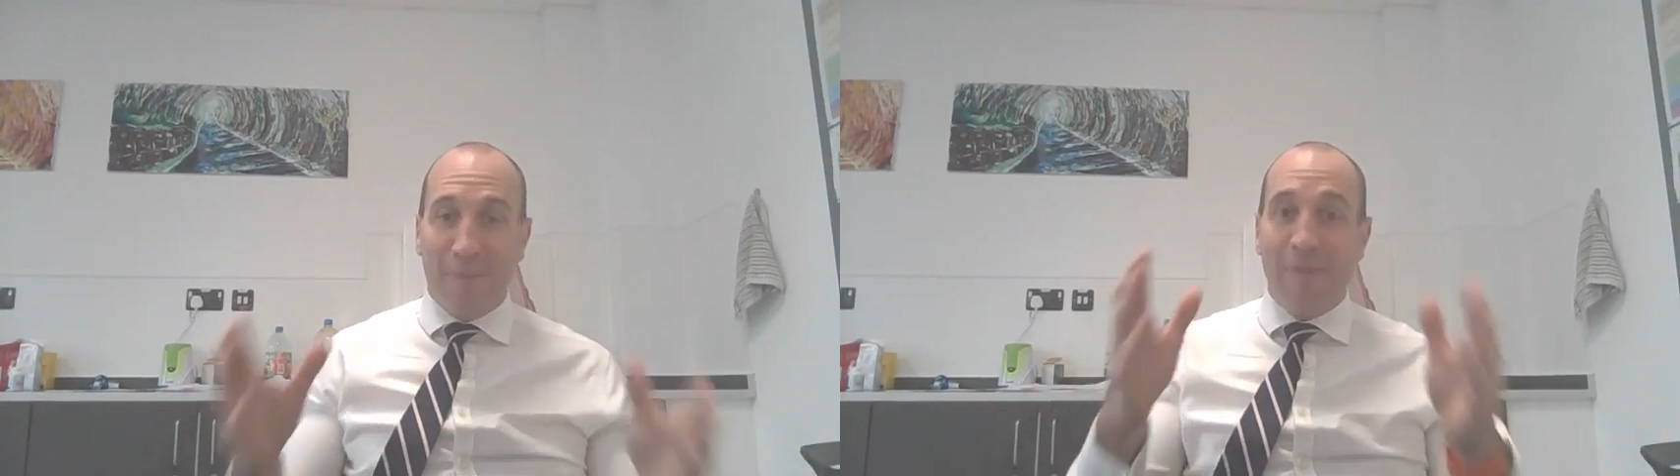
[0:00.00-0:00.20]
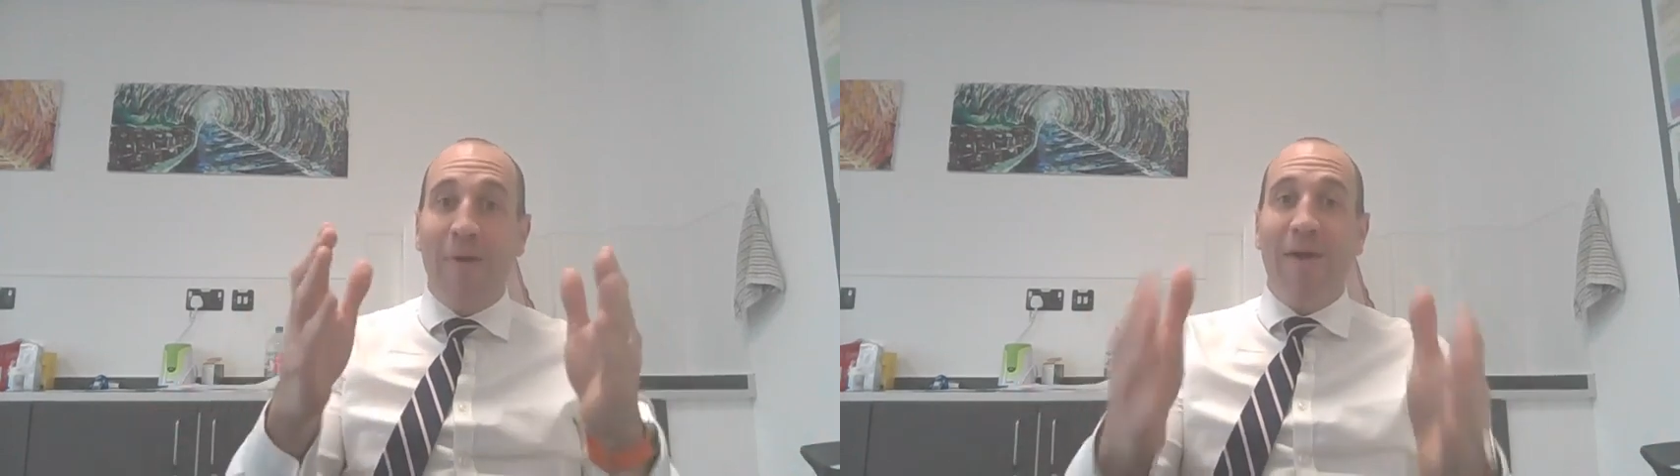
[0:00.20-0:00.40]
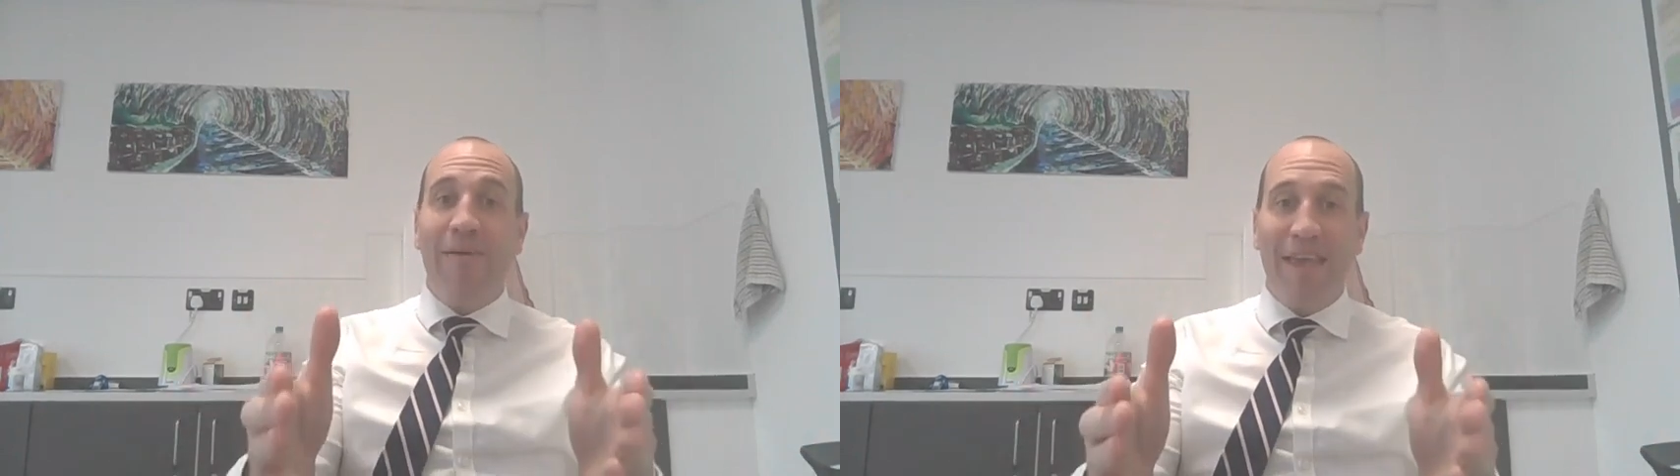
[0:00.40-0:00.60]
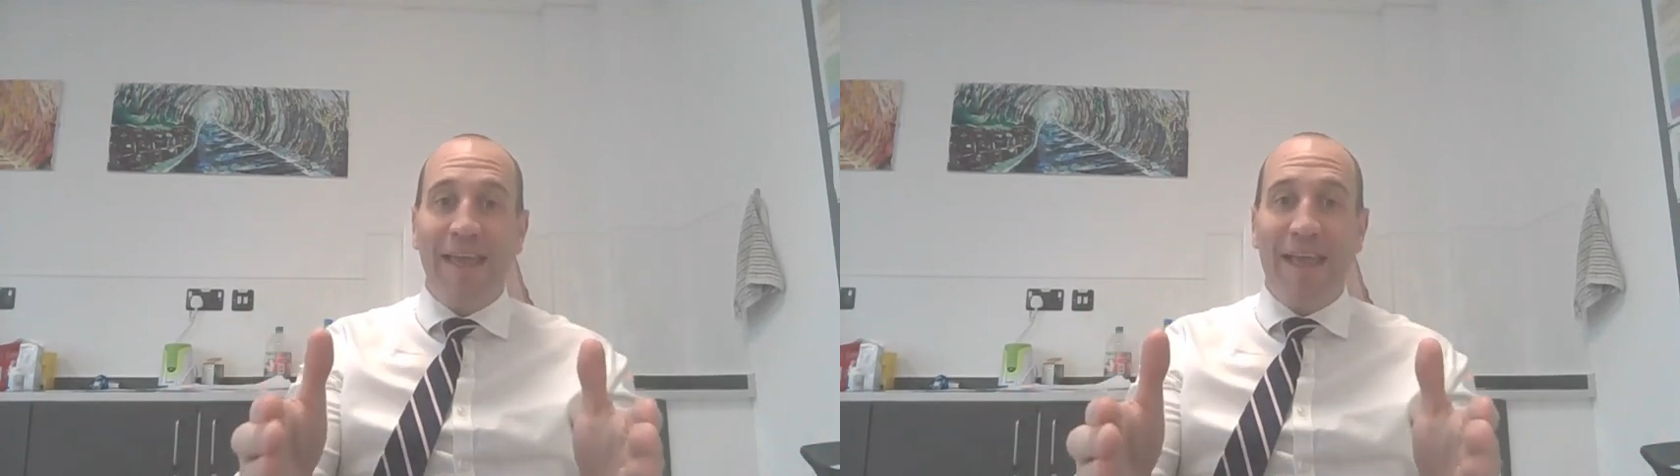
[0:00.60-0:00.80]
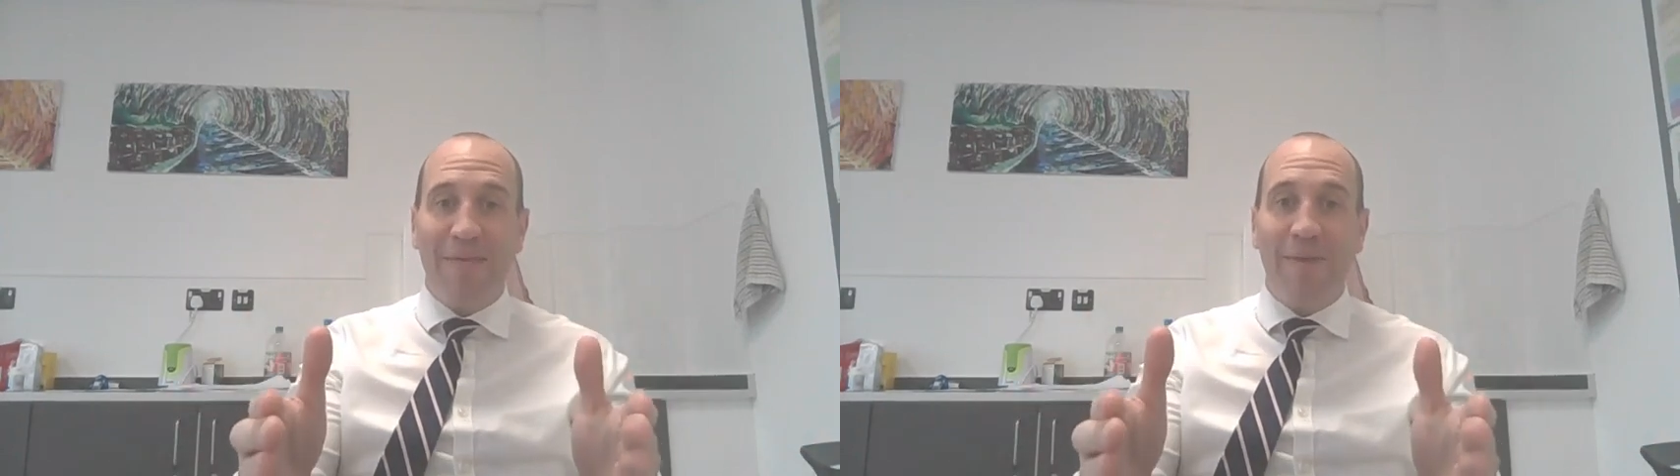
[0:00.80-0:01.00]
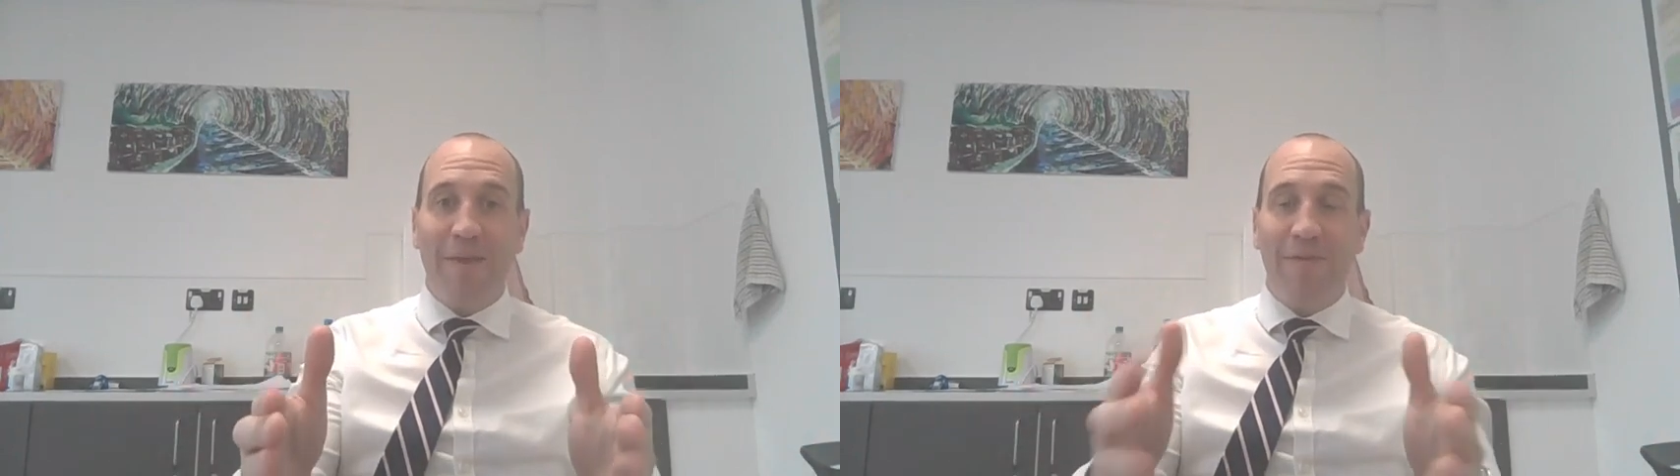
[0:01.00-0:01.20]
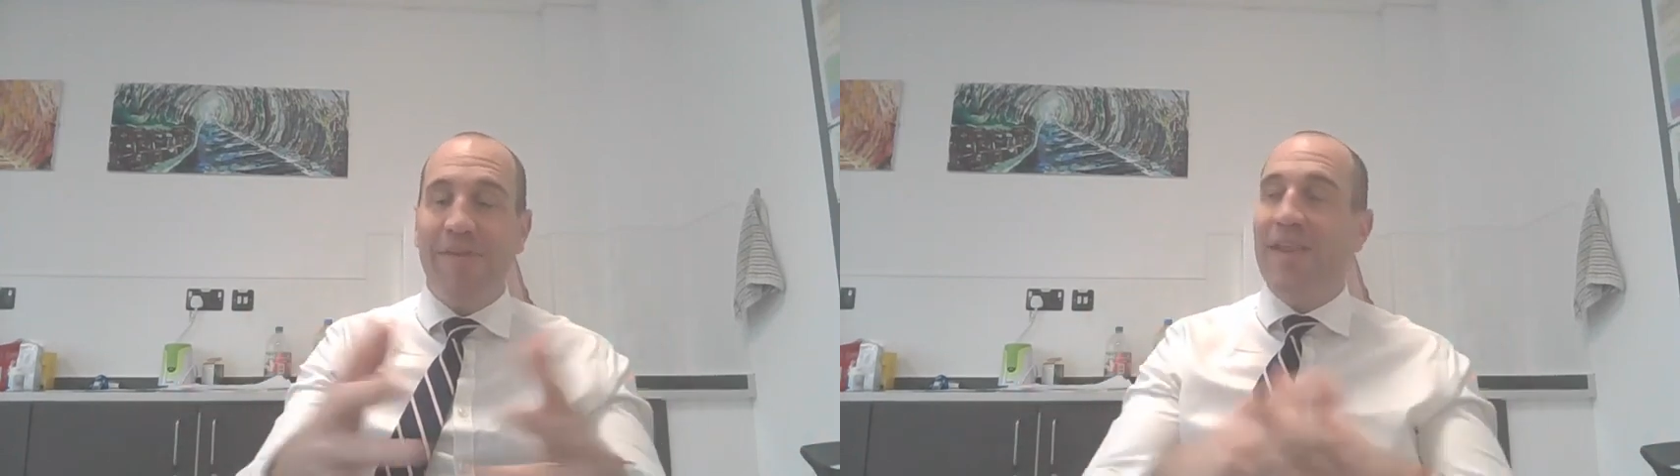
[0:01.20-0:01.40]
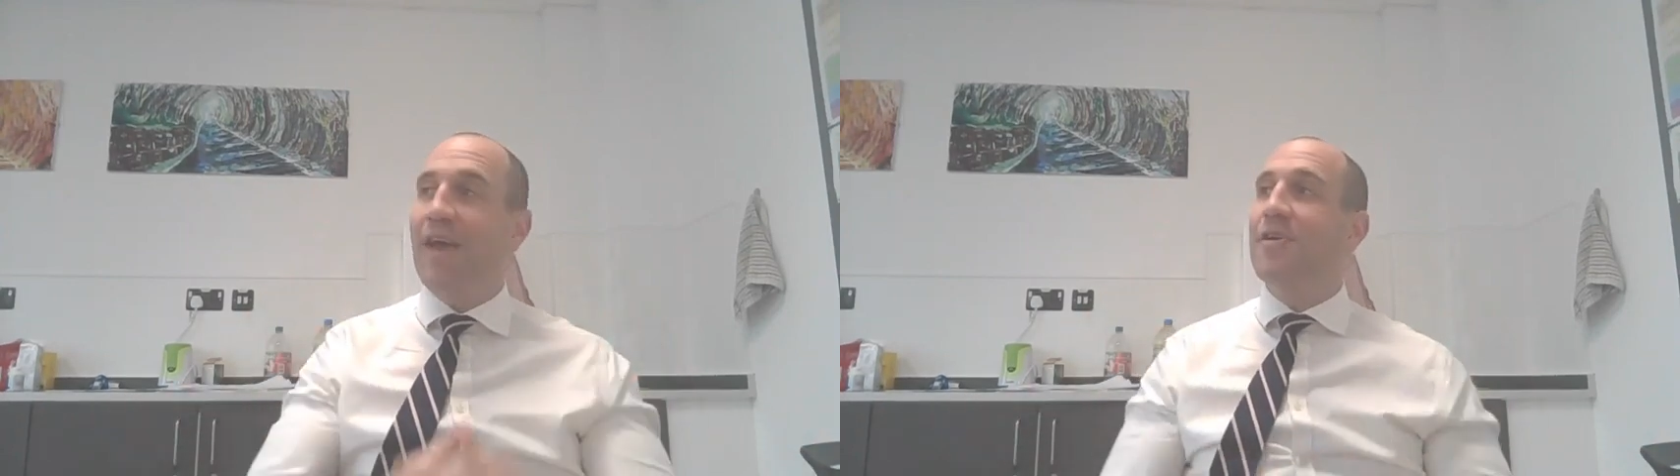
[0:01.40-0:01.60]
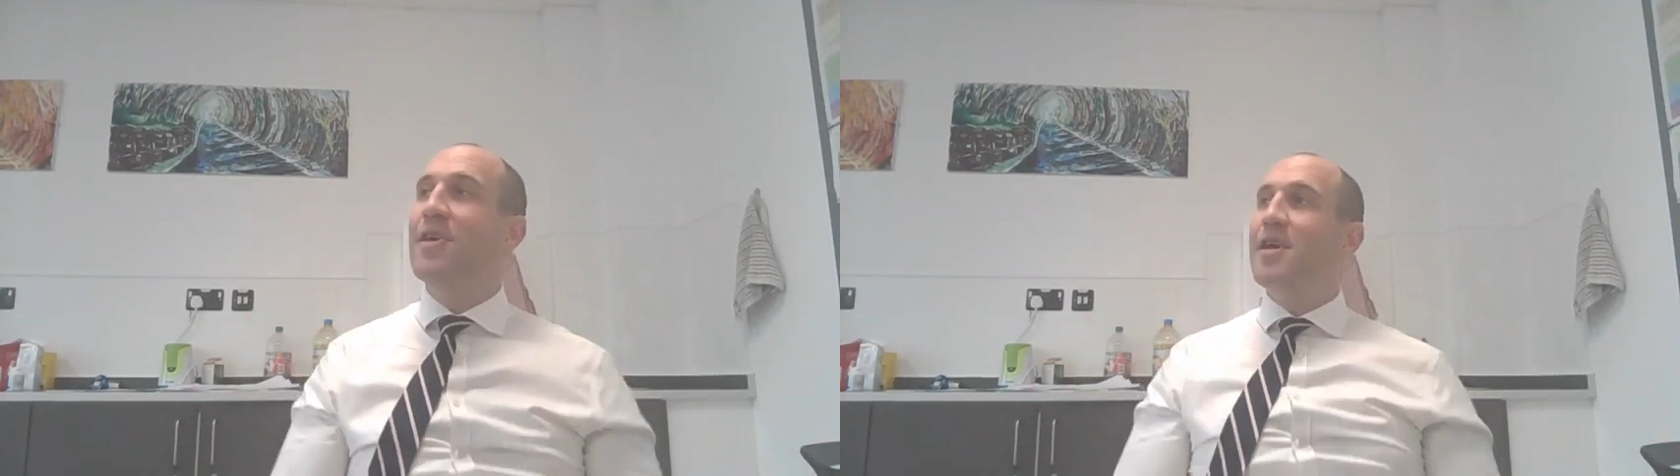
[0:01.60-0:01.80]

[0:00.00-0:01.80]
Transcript: be wearing it next week on the video.